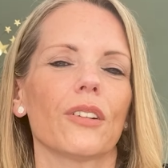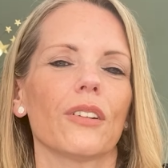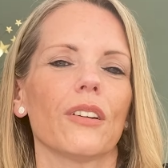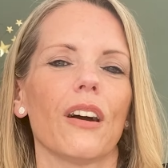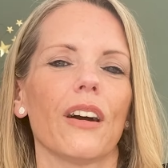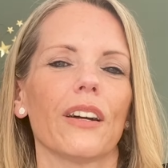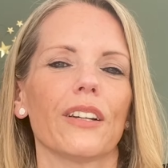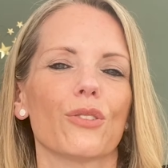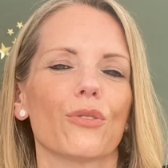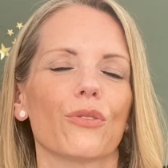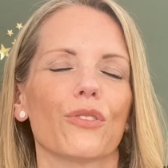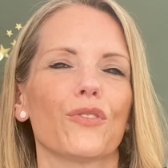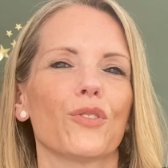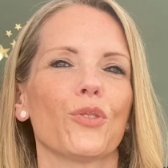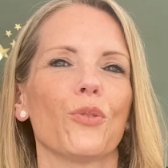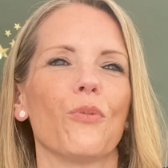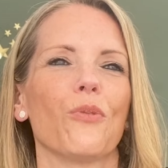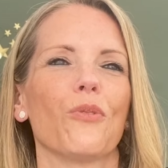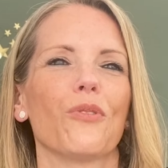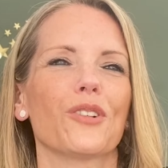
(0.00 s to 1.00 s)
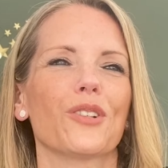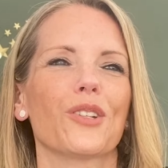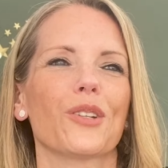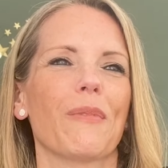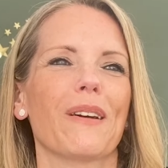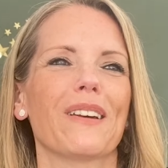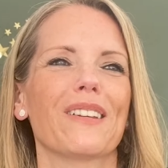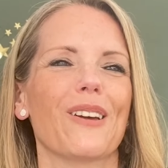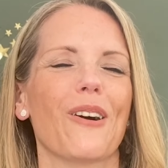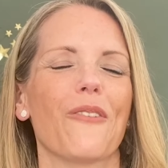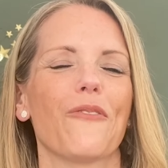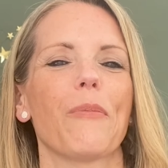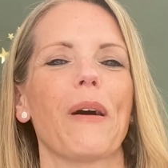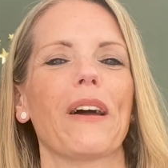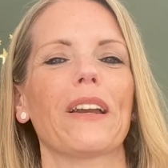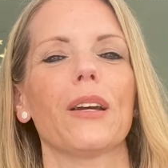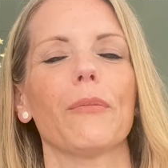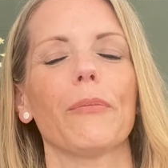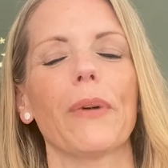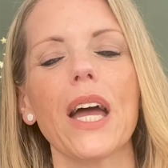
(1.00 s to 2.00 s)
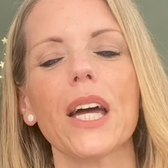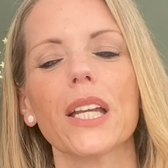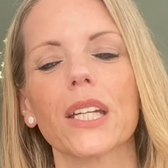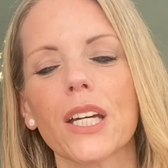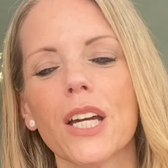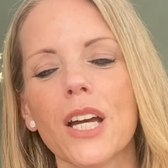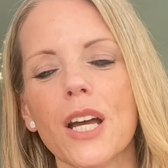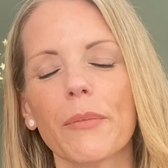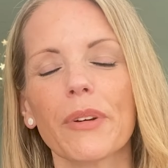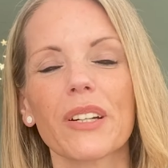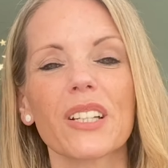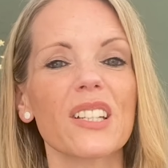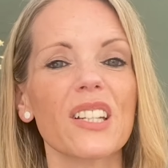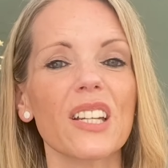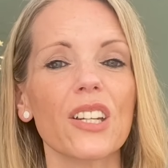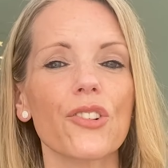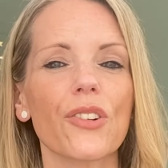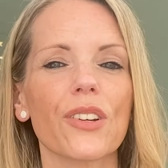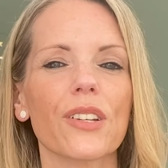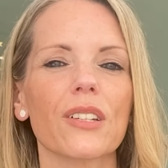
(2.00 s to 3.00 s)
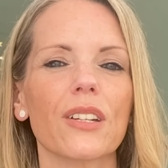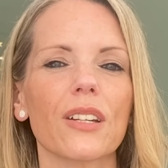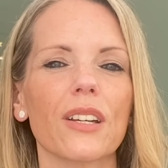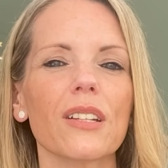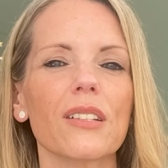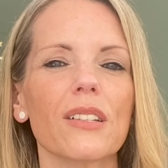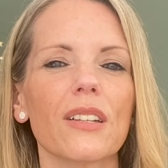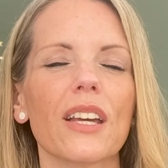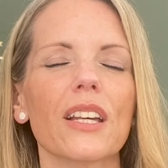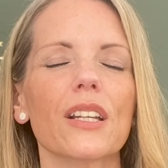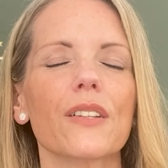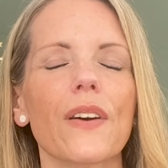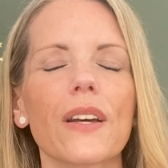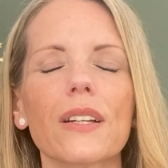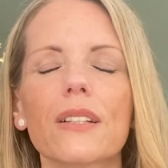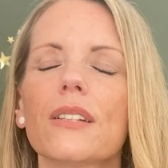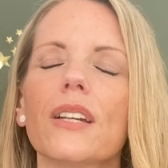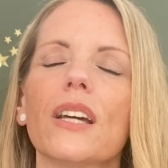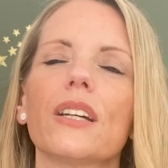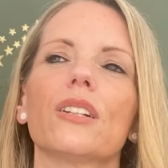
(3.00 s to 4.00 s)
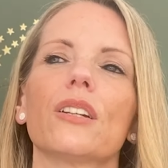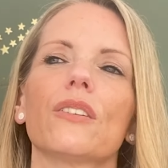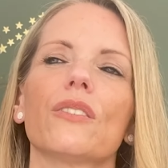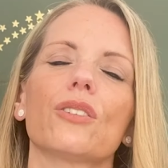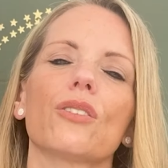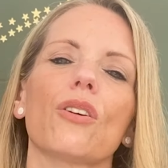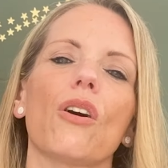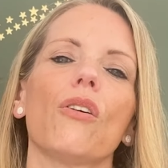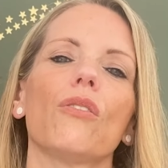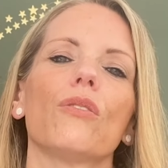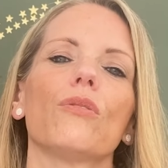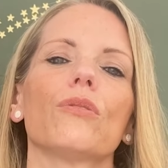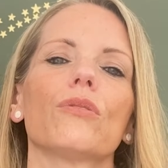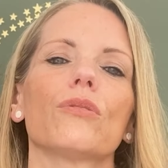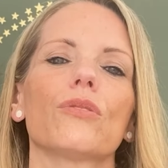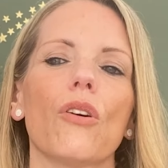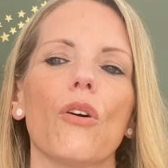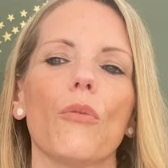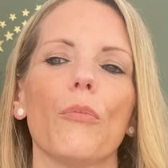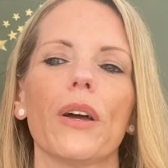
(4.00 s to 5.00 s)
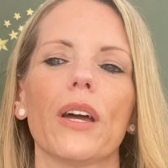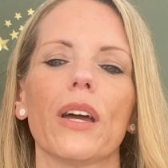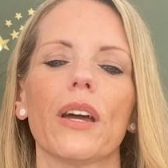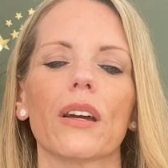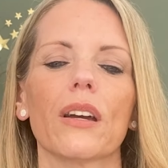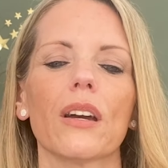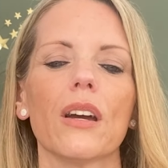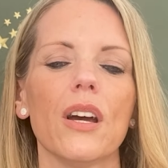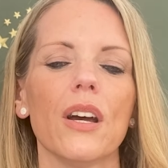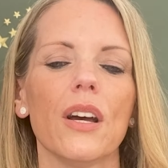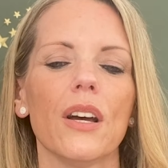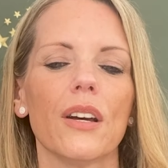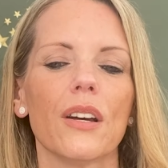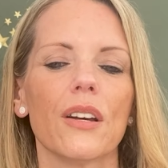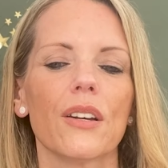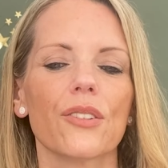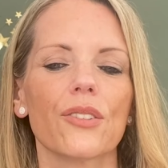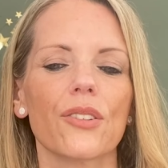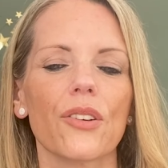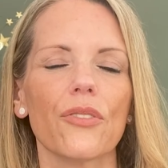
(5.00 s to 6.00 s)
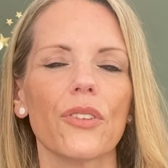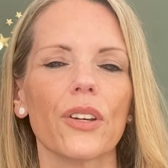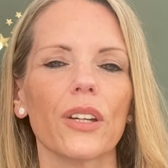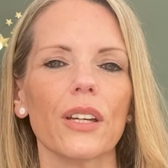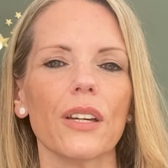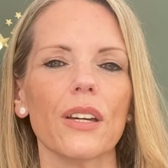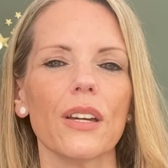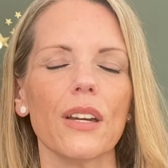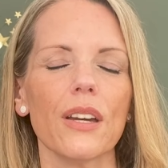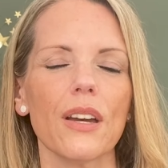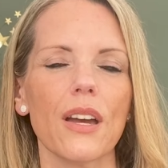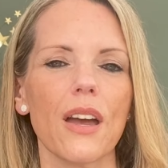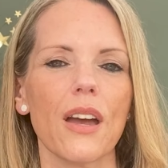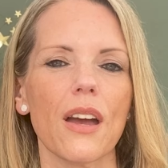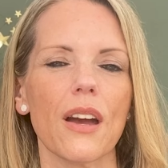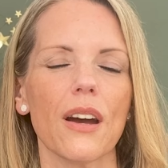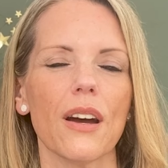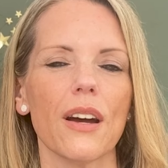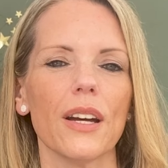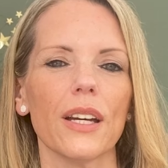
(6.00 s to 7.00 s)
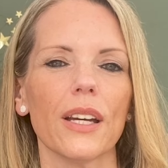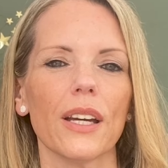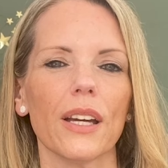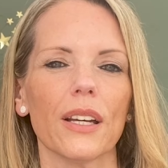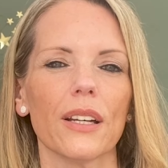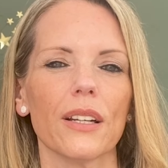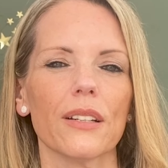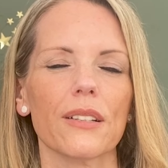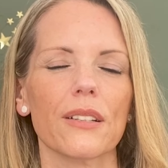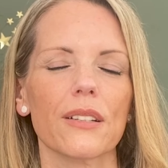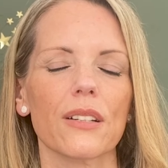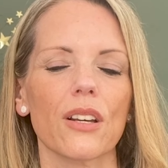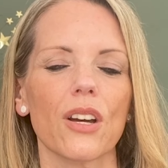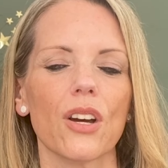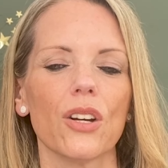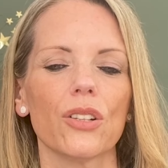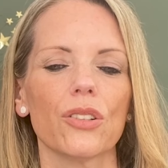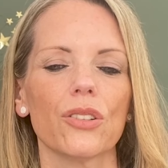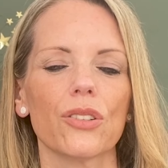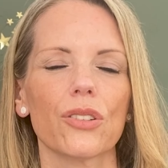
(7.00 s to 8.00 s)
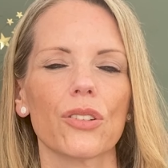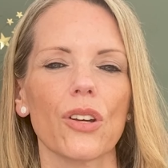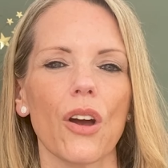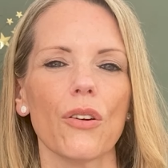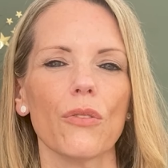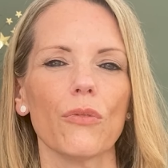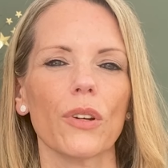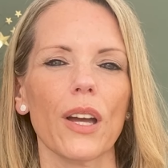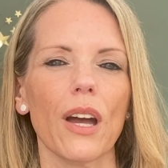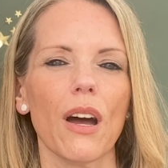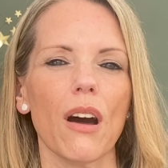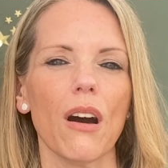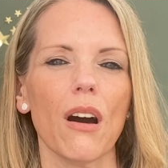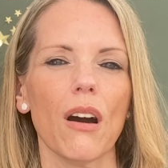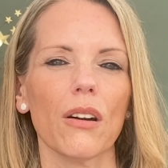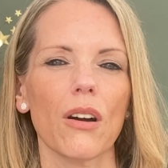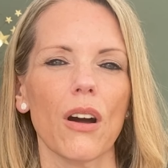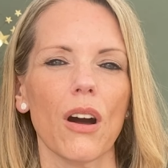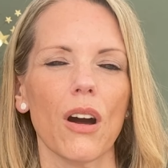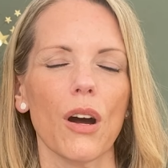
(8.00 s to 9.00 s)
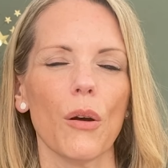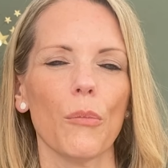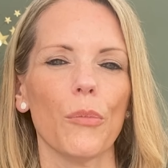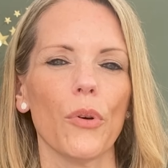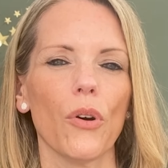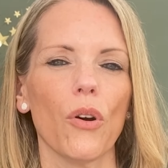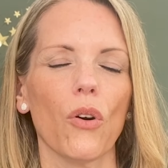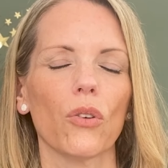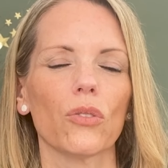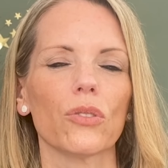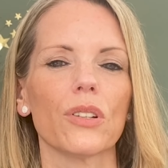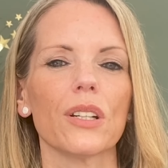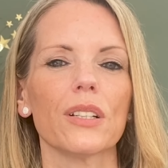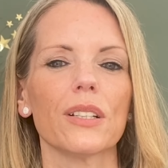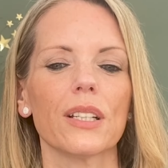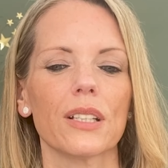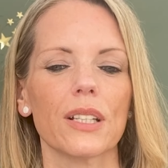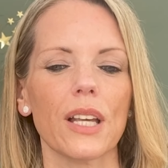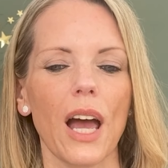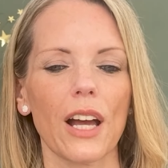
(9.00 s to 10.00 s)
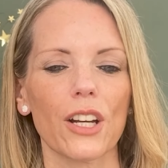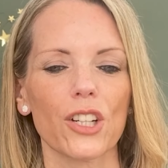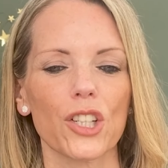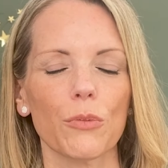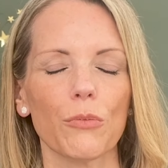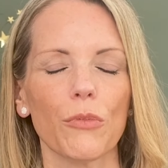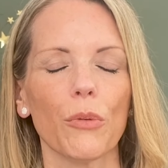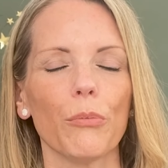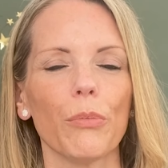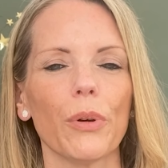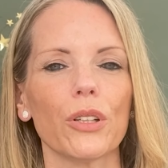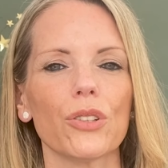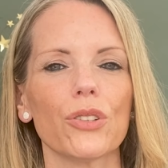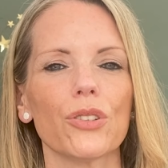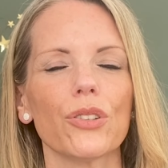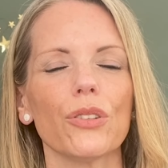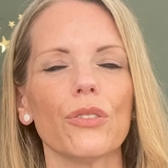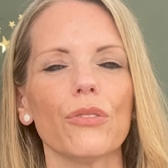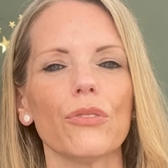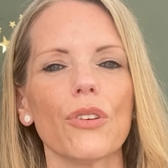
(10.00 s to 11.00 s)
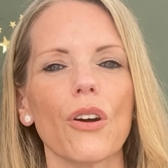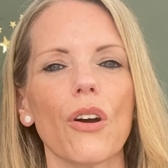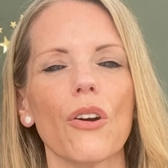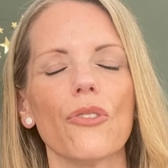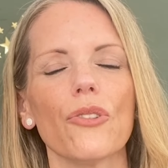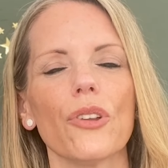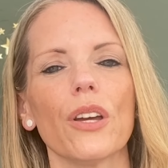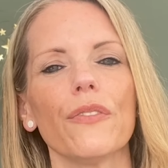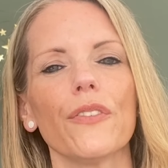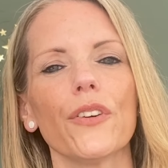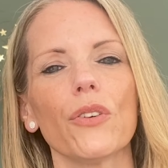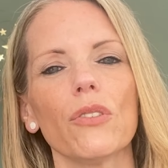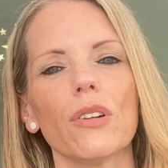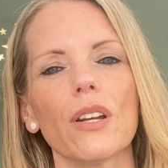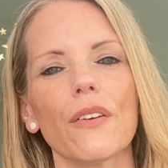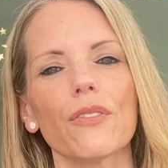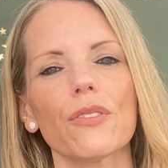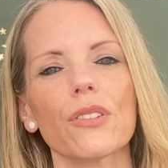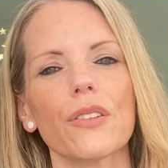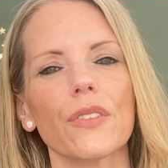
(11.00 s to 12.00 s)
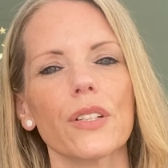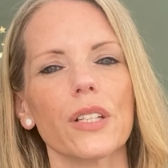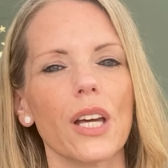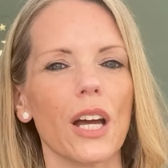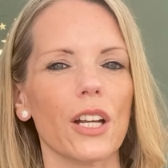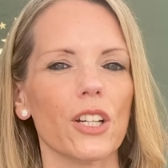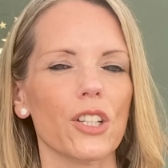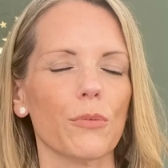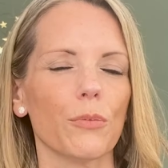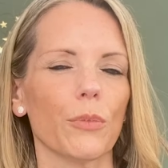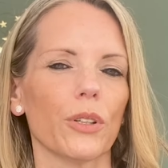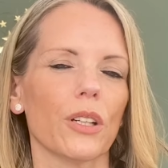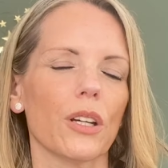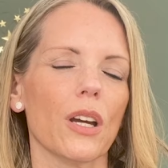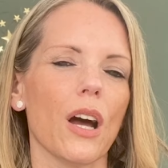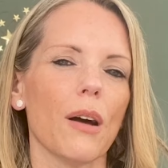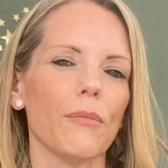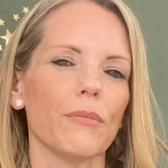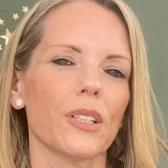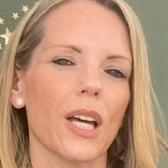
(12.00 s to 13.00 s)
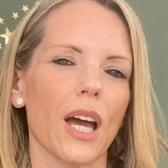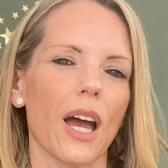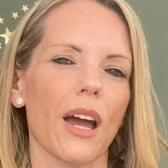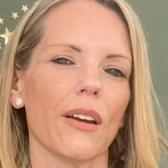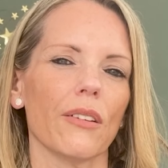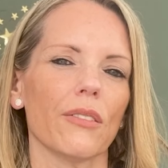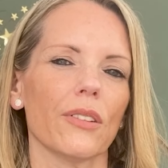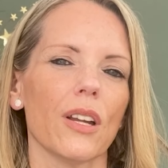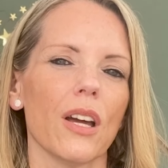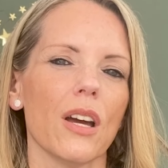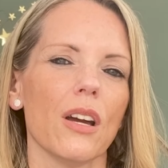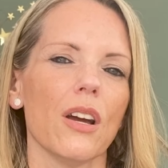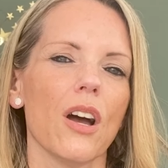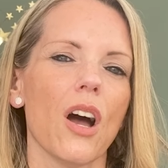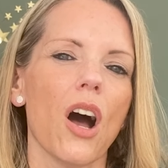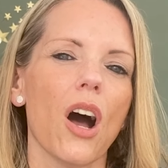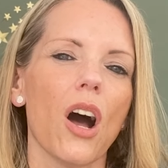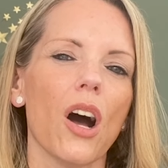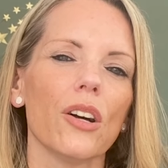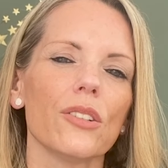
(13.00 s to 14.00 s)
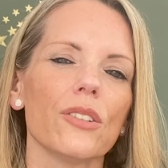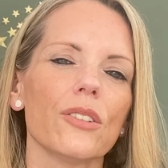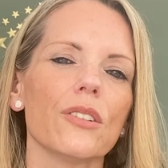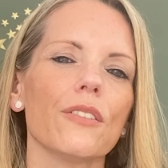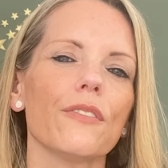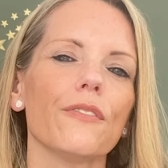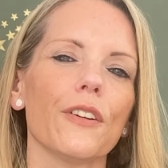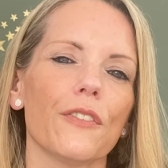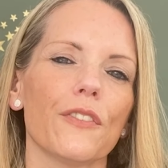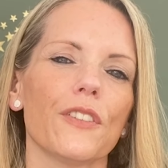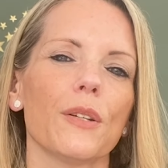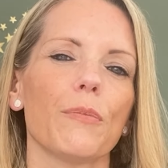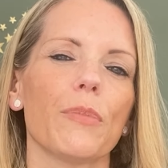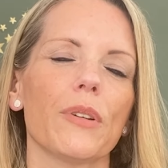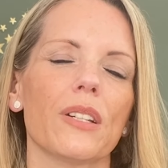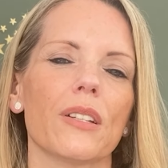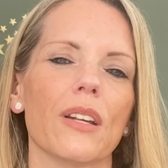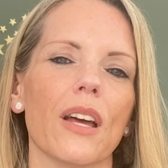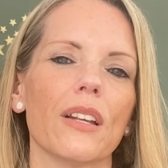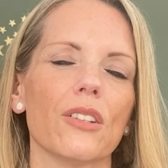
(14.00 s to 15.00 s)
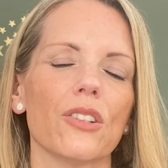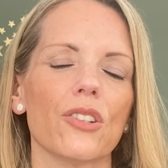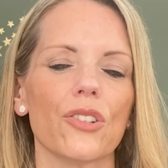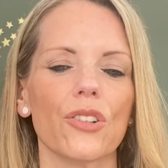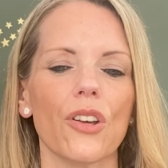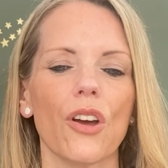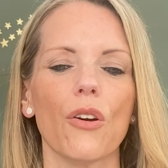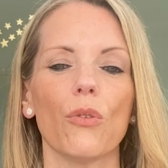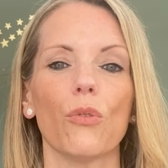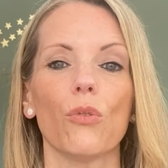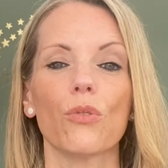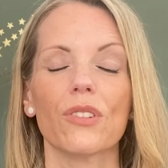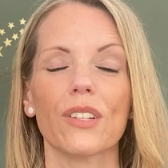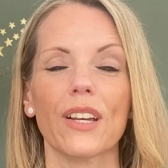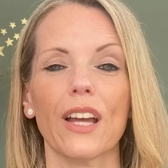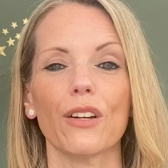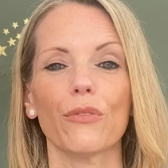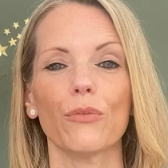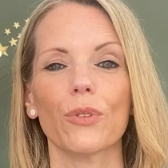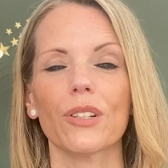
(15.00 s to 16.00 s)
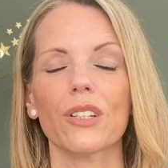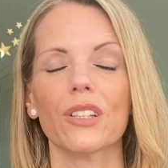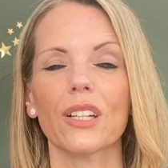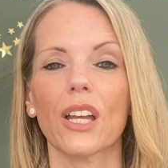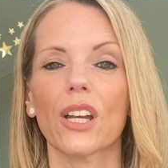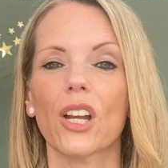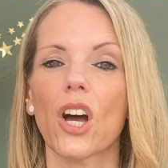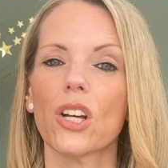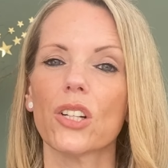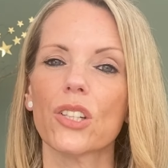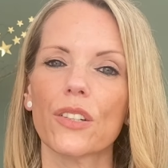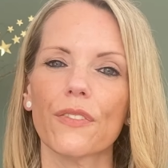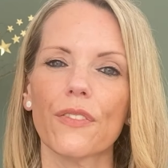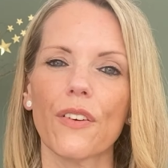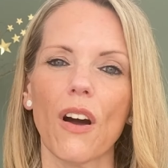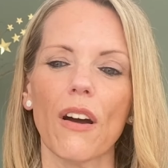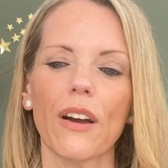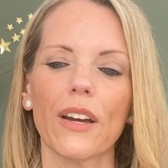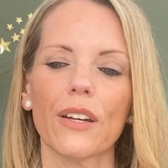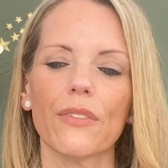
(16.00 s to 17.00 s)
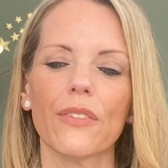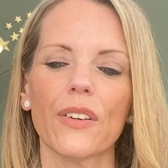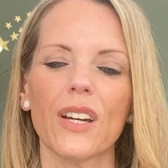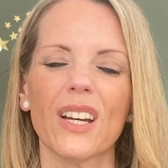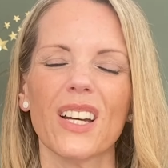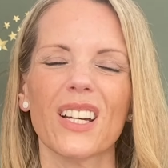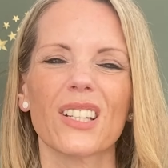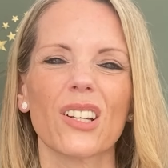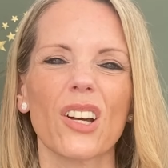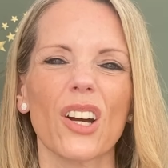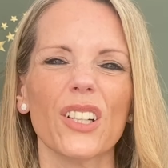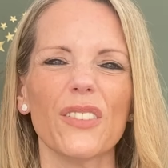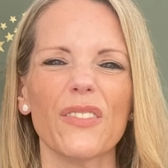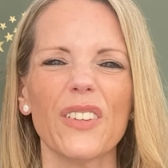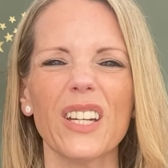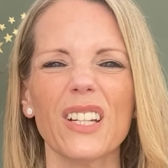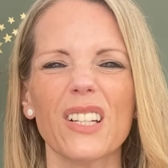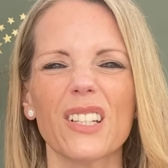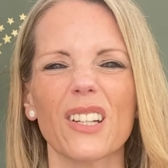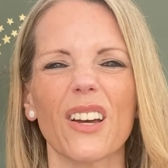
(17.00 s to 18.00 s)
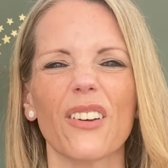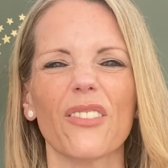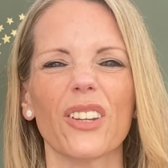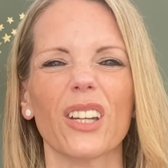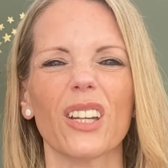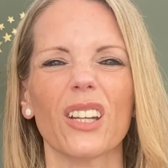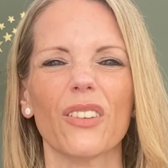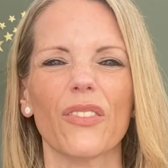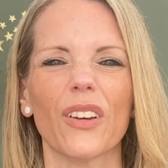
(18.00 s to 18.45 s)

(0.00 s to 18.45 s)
I sort of talk to myself about it in my head, because it's interesting, isn't it? It's fascinating, this whole topic. So the key here is don't get hung up on detachment, but do know that if your levels of attachment come down under fifty percent, so, or scale of one to ten, under five, it's kind of easier thinking a